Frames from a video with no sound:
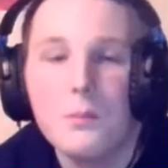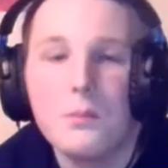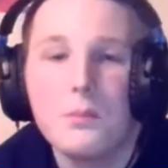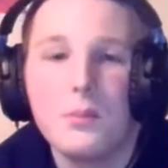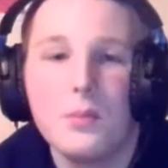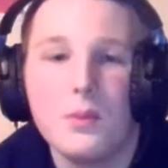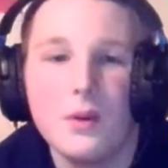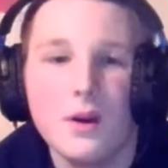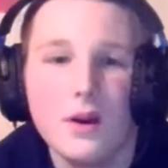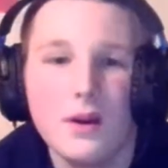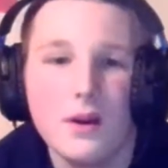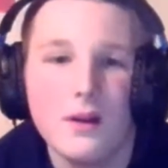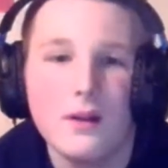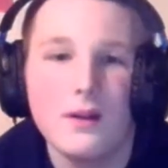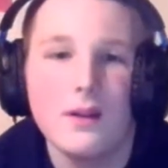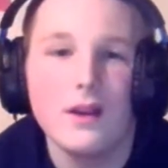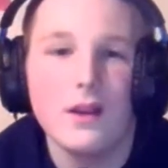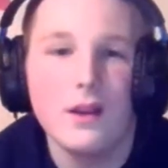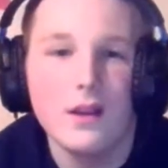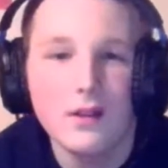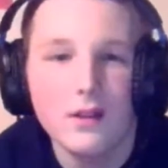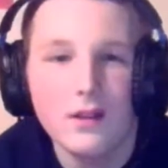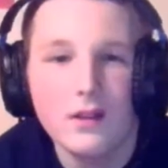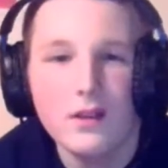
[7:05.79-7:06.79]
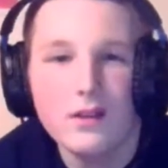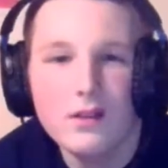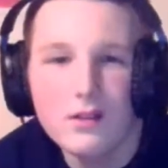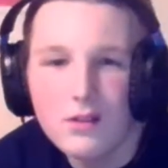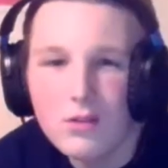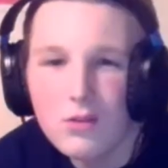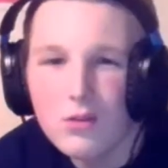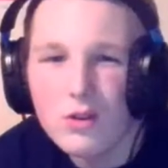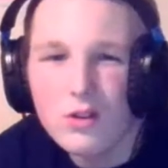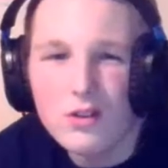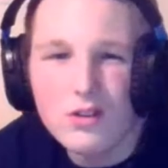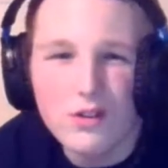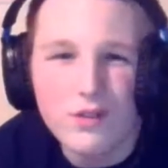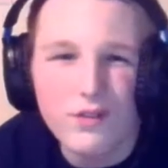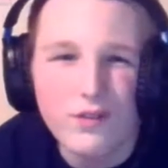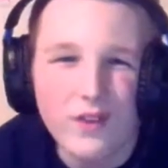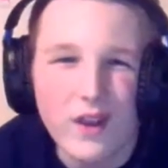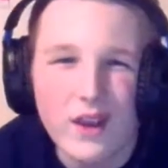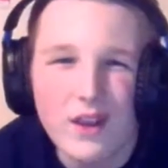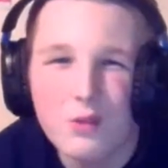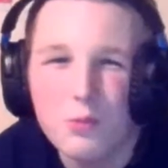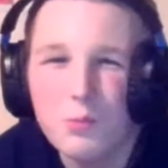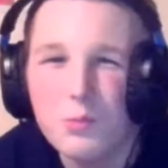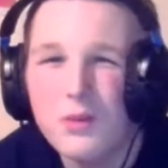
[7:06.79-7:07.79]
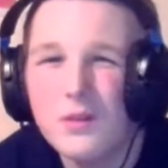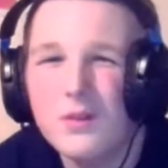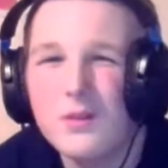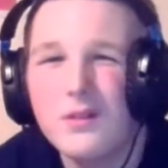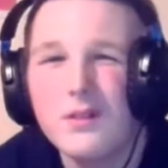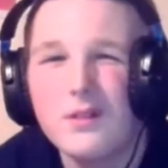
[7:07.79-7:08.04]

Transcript: but he's still good as a face, but